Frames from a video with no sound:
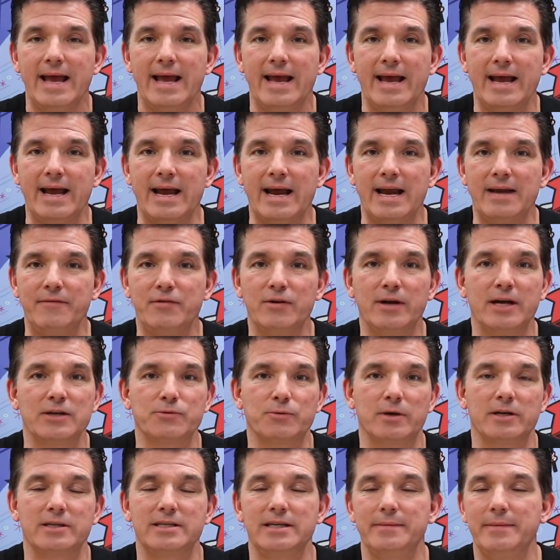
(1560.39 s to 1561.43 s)
And if you guys
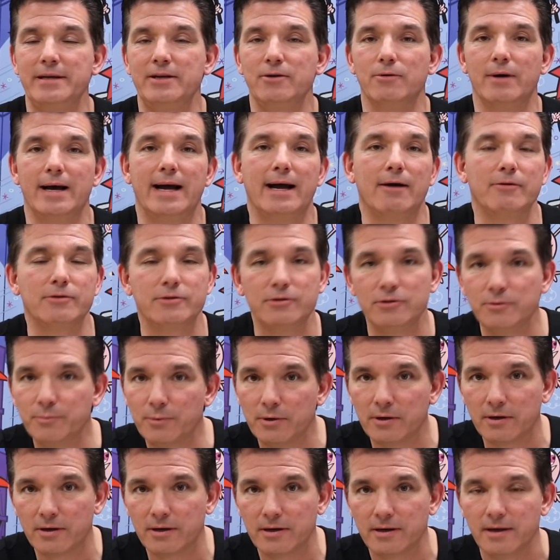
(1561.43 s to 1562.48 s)
want to see me do a how-to
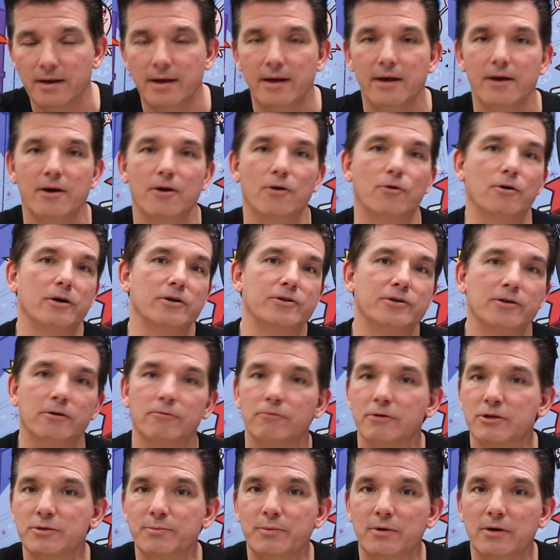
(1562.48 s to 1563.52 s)
book, or a
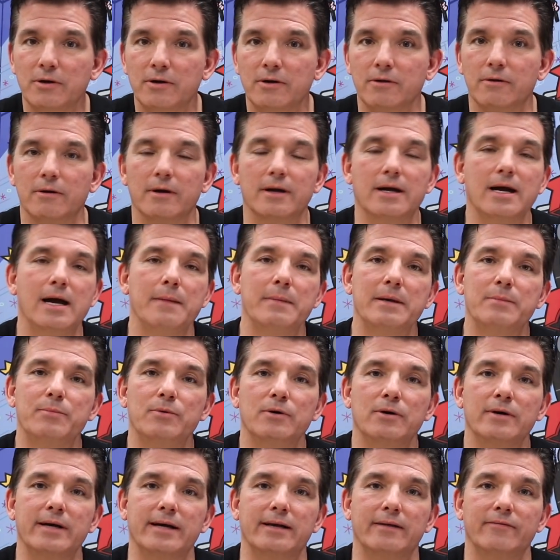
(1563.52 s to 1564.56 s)
children's book, or a comic
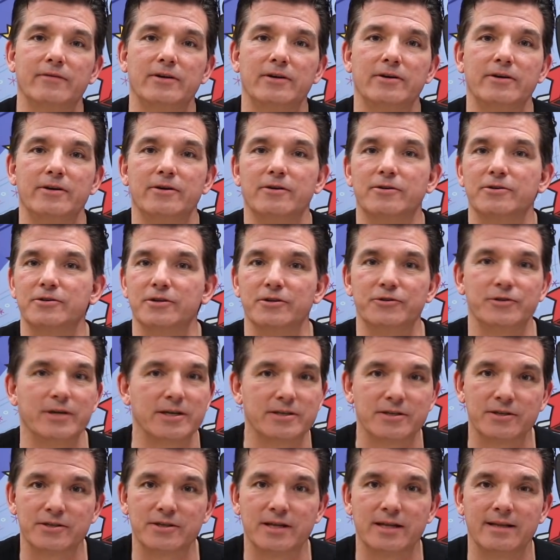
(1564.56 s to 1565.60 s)
book, I'd love to hear your
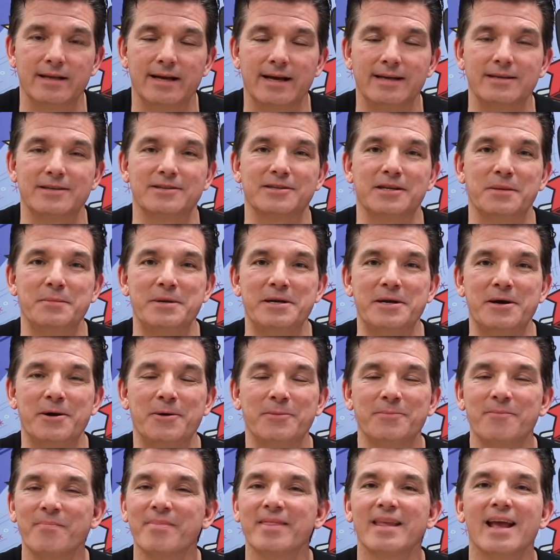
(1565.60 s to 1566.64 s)
suggestions on that. Just let me know.
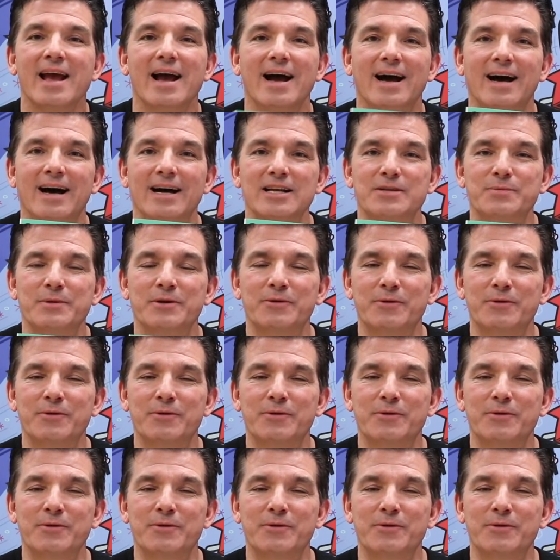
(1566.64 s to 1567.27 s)
It's been